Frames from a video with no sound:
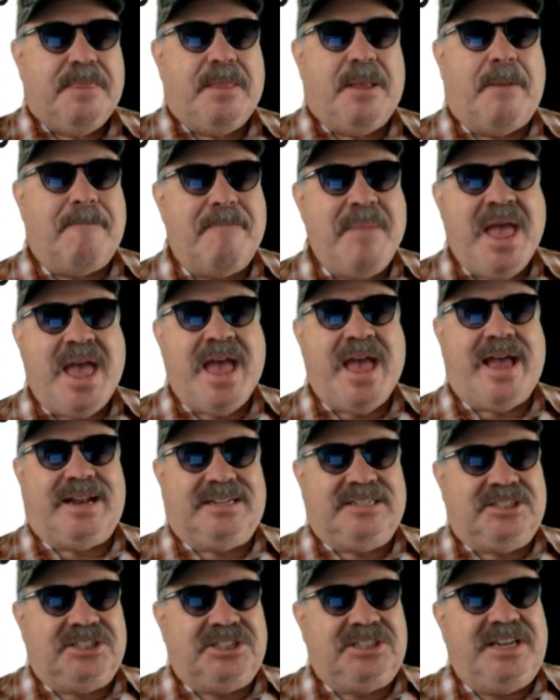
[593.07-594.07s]

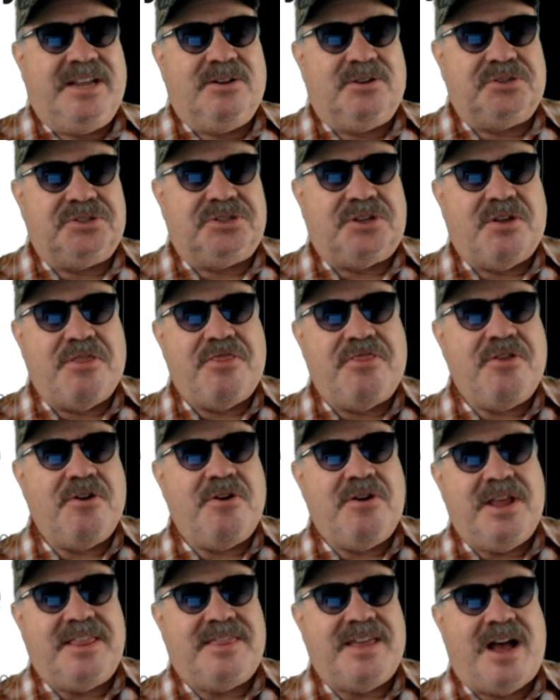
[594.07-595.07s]
Man steals
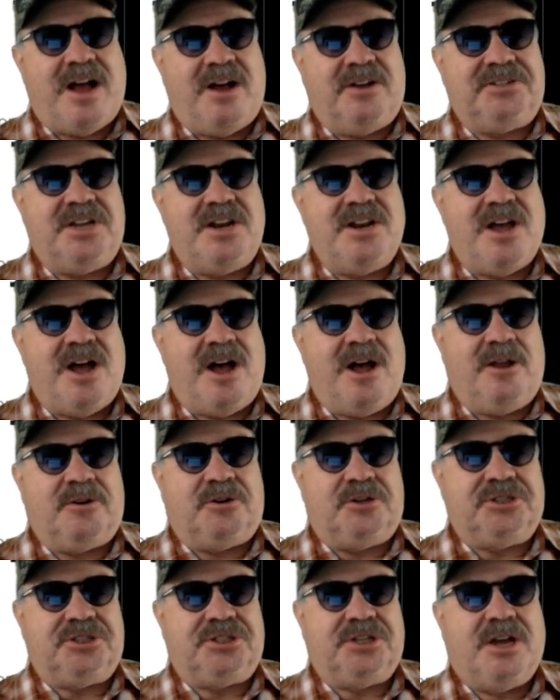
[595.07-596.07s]

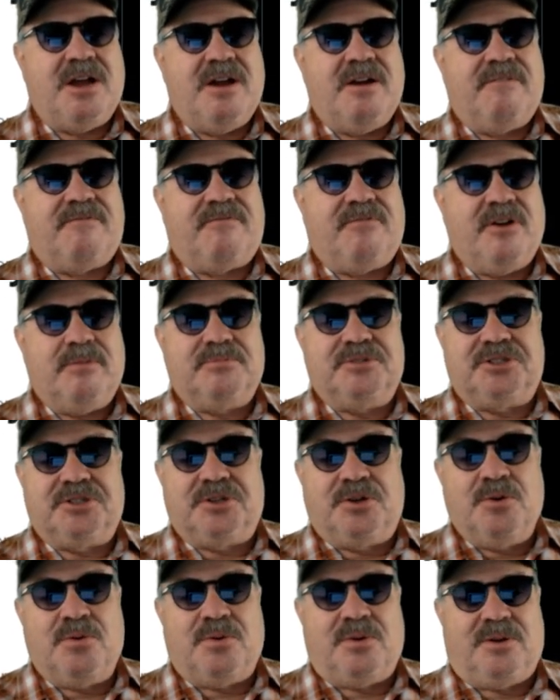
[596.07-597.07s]
$30,000 from
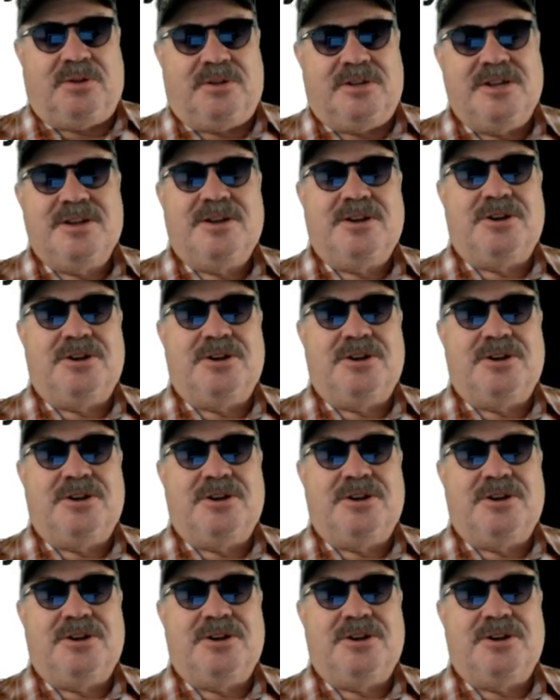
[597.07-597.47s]
school.